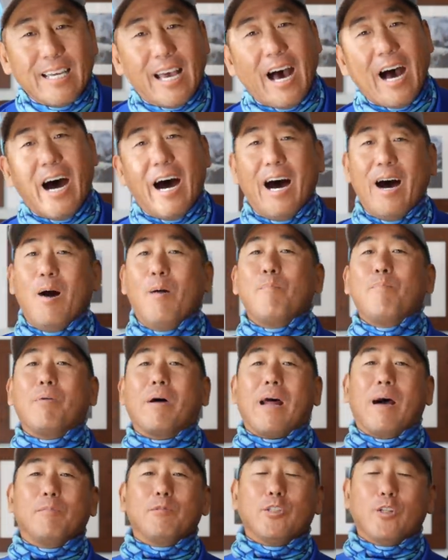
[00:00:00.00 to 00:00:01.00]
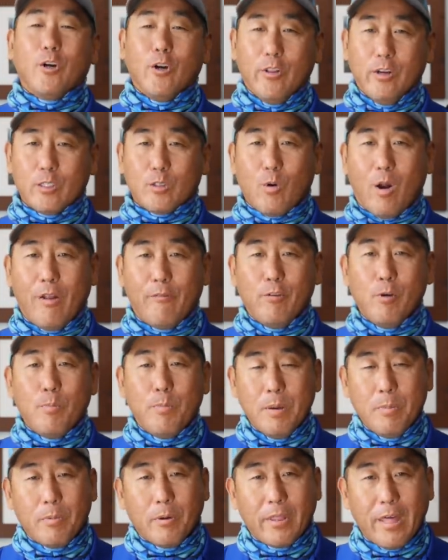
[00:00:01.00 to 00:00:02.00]
But I'm sure there's quite a few
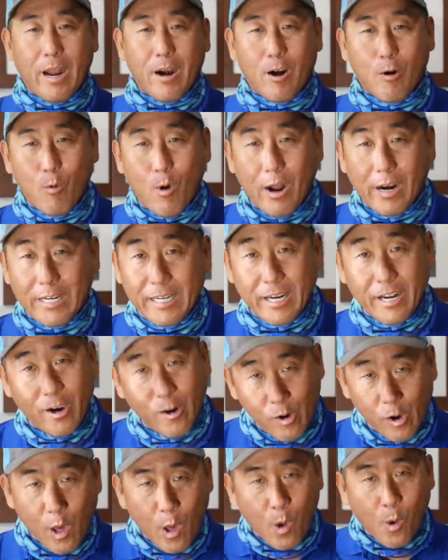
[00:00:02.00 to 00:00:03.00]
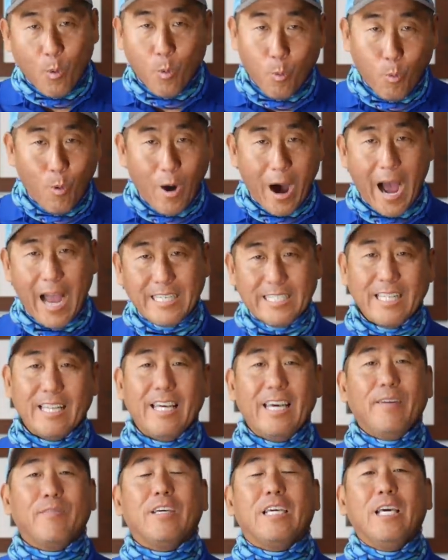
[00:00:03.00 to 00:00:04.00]
people that are wanting to know, why'd you
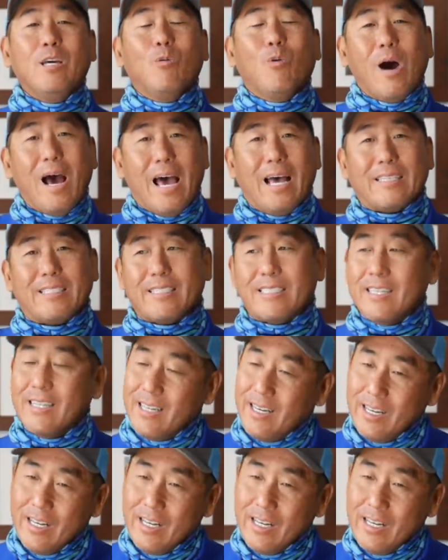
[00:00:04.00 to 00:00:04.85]
leave Key West?